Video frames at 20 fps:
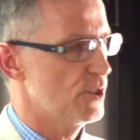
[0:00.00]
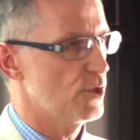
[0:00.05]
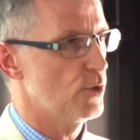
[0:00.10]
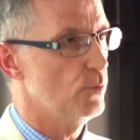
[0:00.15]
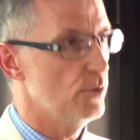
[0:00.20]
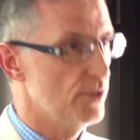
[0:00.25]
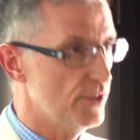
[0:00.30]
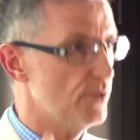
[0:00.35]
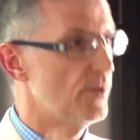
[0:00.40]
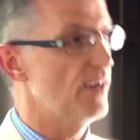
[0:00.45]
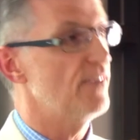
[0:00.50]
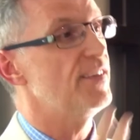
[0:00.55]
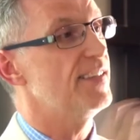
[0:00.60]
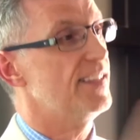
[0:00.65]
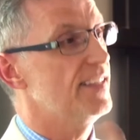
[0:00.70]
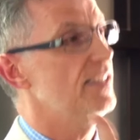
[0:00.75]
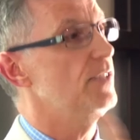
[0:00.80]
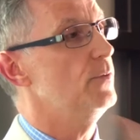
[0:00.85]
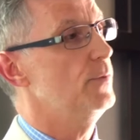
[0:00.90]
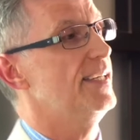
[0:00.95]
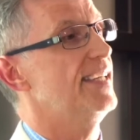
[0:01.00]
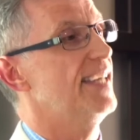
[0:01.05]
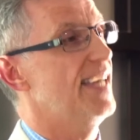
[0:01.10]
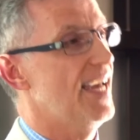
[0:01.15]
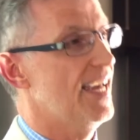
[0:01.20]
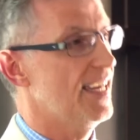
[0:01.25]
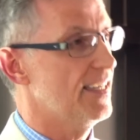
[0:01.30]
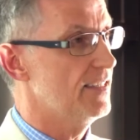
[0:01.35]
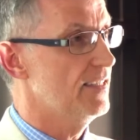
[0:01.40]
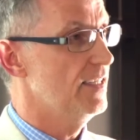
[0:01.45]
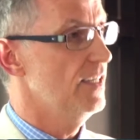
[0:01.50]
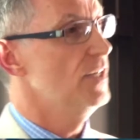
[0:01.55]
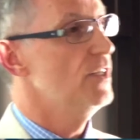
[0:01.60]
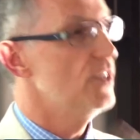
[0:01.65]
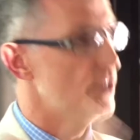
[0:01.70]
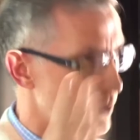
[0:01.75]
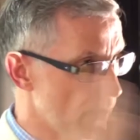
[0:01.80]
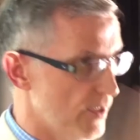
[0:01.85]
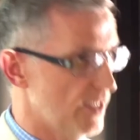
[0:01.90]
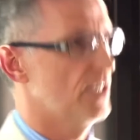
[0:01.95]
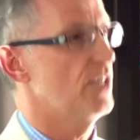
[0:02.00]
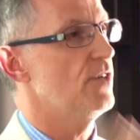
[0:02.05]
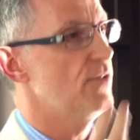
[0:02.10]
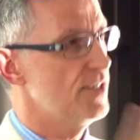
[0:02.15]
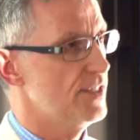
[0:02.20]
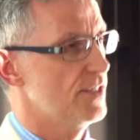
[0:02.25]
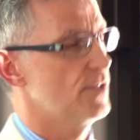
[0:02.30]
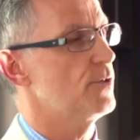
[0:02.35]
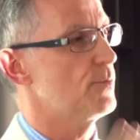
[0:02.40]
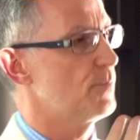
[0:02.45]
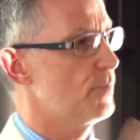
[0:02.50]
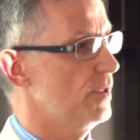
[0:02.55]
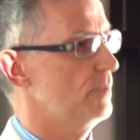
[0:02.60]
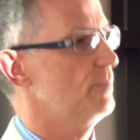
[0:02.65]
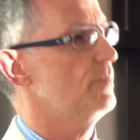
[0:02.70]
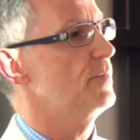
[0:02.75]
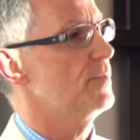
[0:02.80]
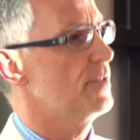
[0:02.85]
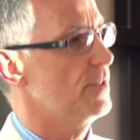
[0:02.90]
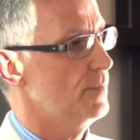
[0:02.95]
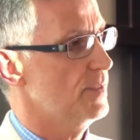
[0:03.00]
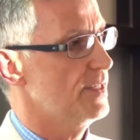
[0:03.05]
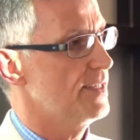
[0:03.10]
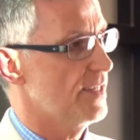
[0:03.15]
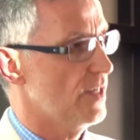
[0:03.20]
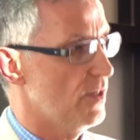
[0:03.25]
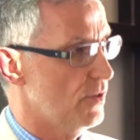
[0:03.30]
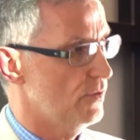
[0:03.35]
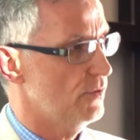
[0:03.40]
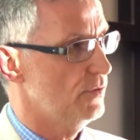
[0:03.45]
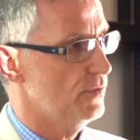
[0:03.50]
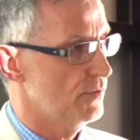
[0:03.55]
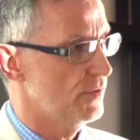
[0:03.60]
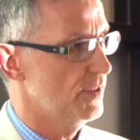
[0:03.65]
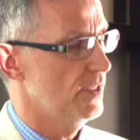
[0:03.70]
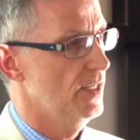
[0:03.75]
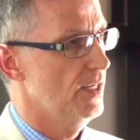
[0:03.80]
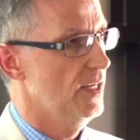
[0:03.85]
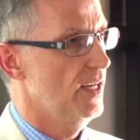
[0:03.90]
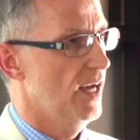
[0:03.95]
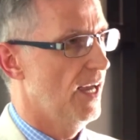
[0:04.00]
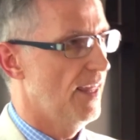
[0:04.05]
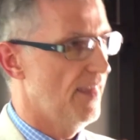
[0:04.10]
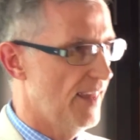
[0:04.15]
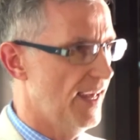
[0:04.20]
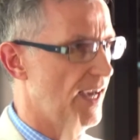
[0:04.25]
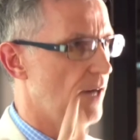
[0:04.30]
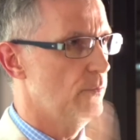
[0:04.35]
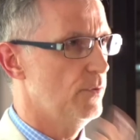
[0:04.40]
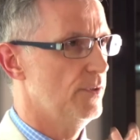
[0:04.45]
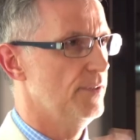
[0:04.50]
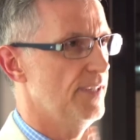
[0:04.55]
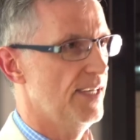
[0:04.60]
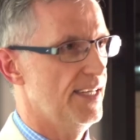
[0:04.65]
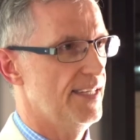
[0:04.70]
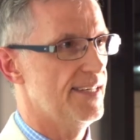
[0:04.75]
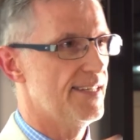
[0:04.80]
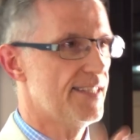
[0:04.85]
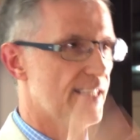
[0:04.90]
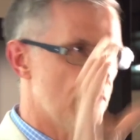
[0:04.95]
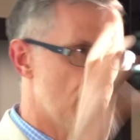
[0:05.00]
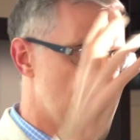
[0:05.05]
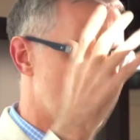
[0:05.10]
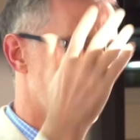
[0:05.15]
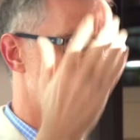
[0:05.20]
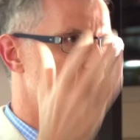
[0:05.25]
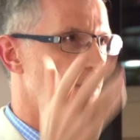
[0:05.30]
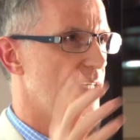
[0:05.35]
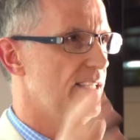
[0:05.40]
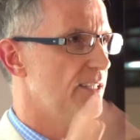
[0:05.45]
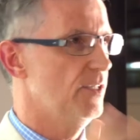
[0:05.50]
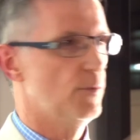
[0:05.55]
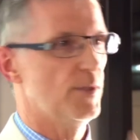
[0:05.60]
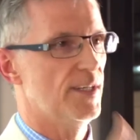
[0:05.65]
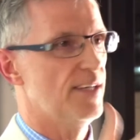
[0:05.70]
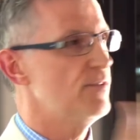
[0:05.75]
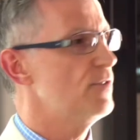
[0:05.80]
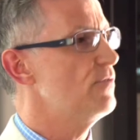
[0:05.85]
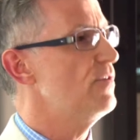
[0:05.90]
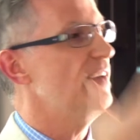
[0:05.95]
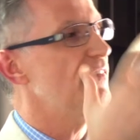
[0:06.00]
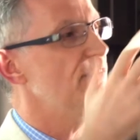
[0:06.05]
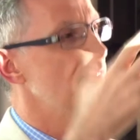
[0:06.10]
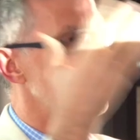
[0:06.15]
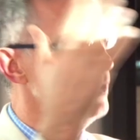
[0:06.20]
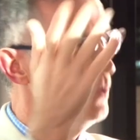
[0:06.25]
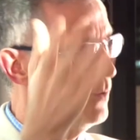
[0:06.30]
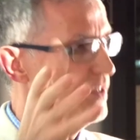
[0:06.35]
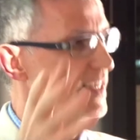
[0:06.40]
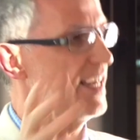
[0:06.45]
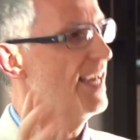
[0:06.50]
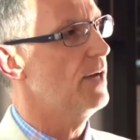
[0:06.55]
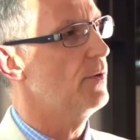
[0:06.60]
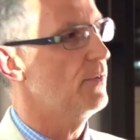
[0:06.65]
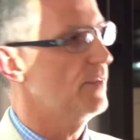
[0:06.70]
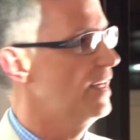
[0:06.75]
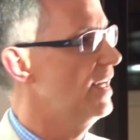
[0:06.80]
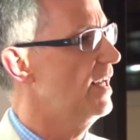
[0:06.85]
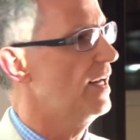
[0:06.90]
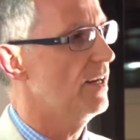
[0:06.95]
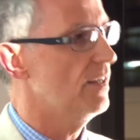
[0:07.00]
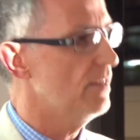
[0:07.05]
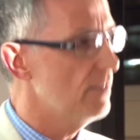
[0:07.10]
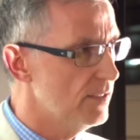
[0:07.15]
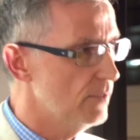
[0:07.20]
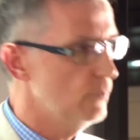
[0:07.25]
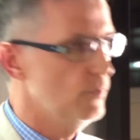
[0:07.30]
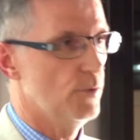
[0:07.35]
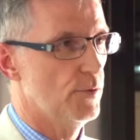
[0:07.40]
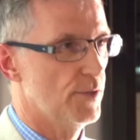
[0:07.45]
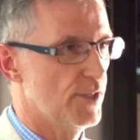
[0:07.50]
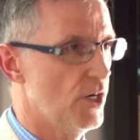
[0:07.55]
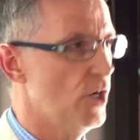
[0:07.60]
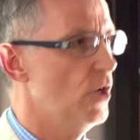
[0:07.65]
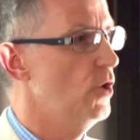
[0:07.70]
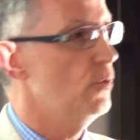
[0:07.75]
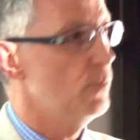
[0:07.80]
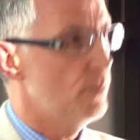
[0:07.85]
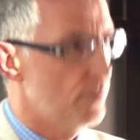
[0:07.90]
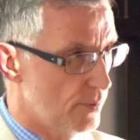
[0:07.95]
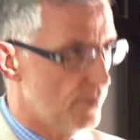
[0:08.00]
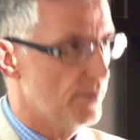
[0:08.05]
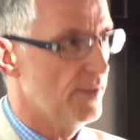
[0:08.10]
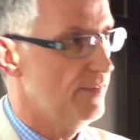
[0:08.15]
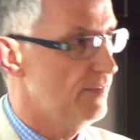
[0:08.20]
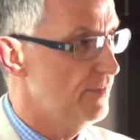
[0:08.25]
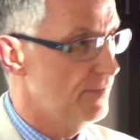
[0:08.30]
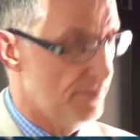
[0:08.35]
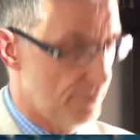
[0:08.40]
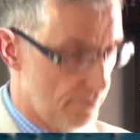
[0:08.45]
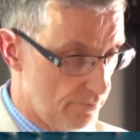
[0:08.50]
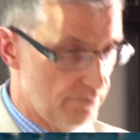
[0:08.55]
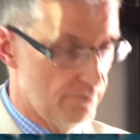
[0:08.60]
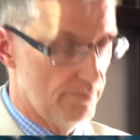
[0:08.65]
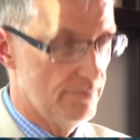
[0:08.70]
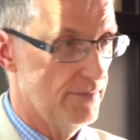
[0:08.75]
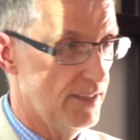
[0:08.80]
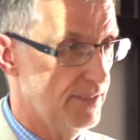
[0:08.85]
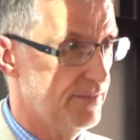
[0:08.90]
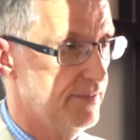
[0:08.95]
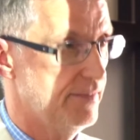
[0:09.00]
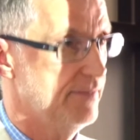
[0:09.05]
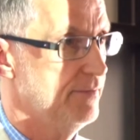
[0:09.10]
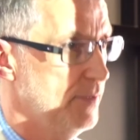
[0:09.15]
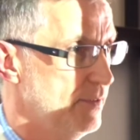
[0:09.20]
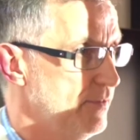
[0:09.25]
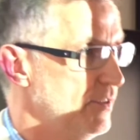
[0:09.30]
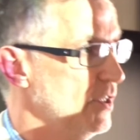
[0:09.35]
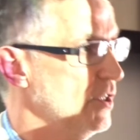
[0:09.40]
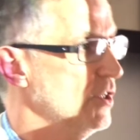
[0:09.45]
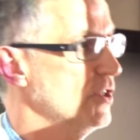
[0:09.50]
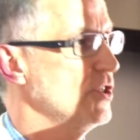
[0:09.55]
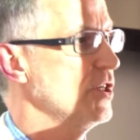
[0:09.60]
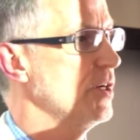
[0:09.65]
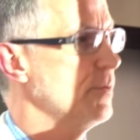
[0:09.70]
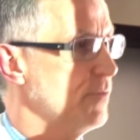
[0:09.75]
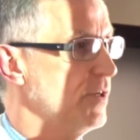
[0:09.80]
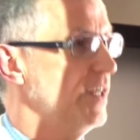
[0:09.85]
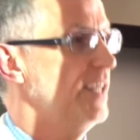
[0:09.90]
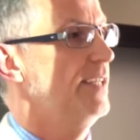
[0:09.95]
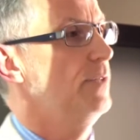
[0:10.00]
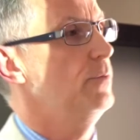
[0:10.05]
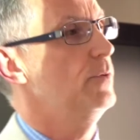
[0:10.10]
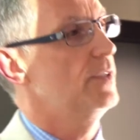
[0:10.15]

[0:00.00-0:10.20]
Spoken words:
So we'll do everything that we can to encourage those problems to be solved, and that will then essentially mean that whatever revenue is out there, we would hope, if we've done our job right, it will